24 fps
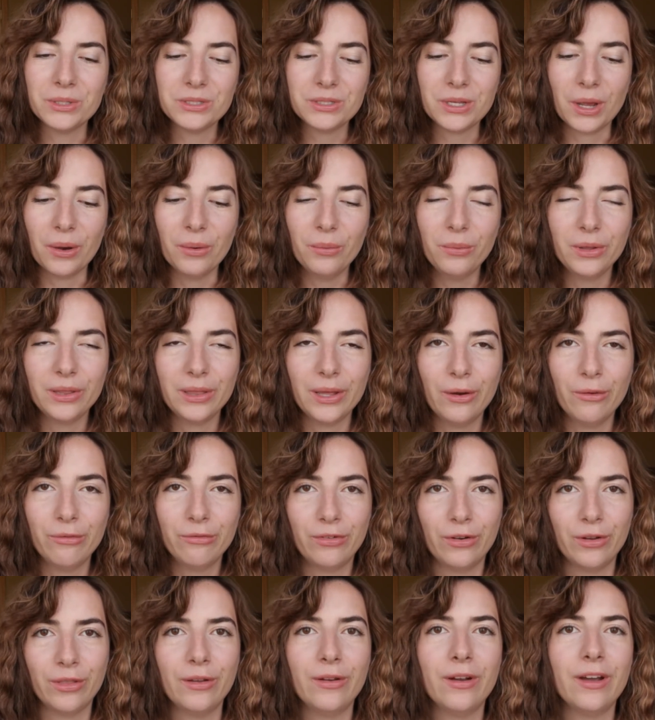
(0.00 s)
So without
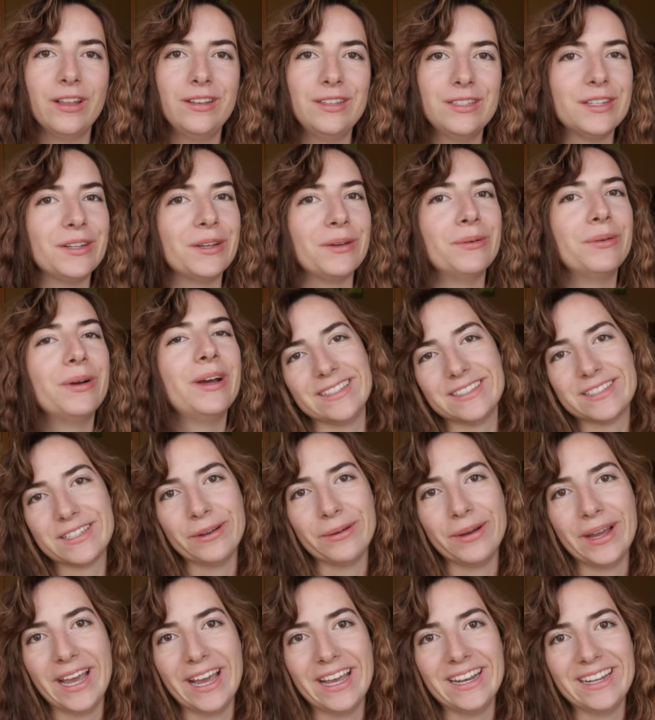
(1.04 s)
further ado, let's
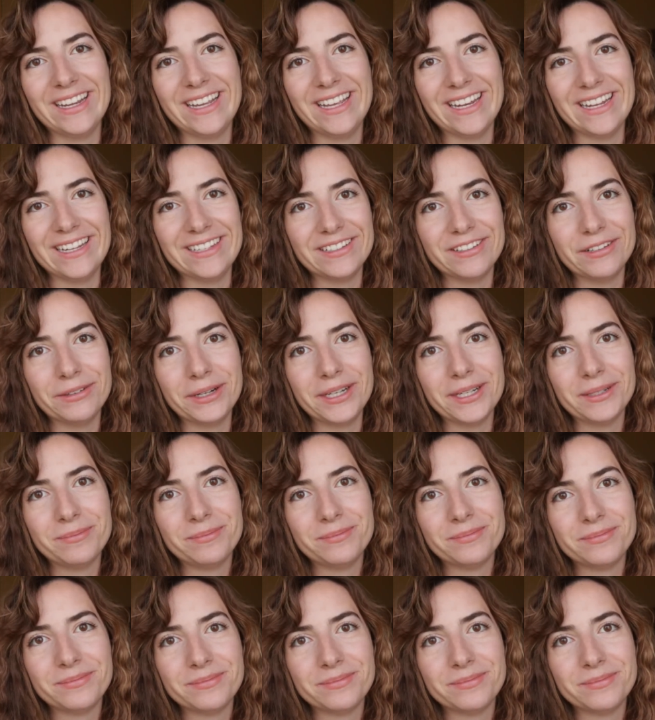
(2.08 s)
go ahead and get into it.